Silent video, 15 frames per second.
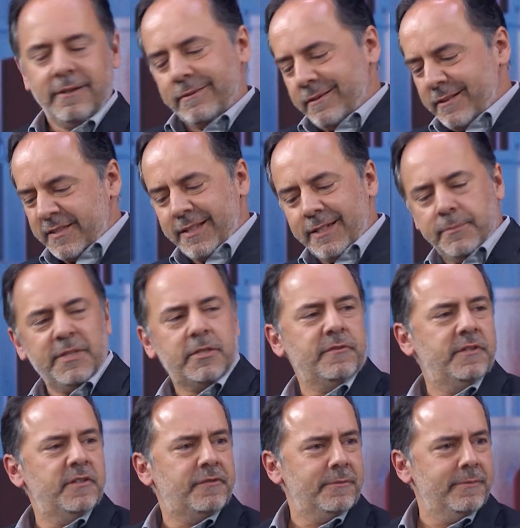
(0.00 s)
There's still a bit of
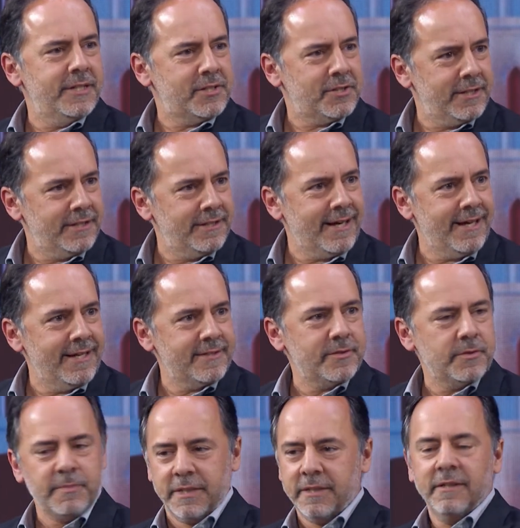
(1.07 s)
deformation in the hands.
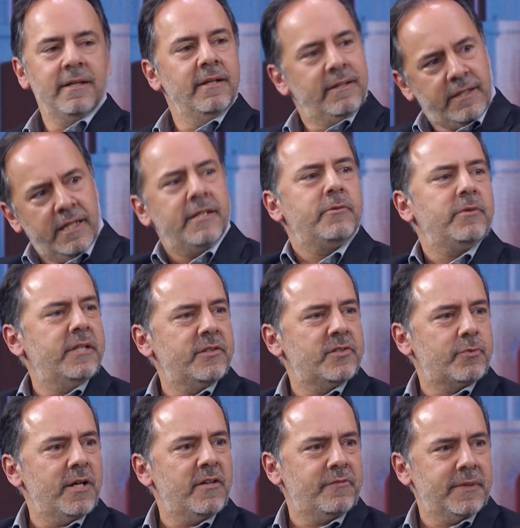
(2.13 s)
But in
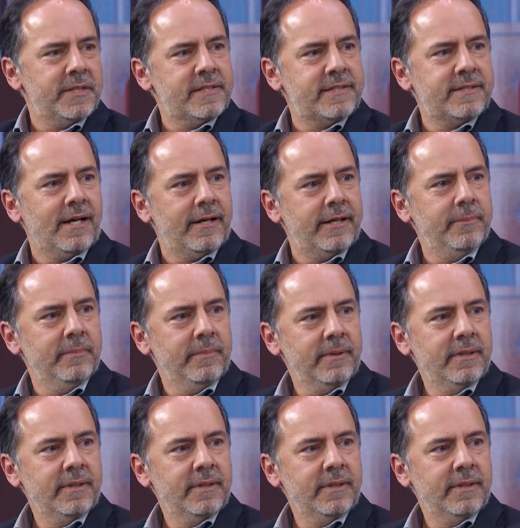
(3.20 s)
12 months time,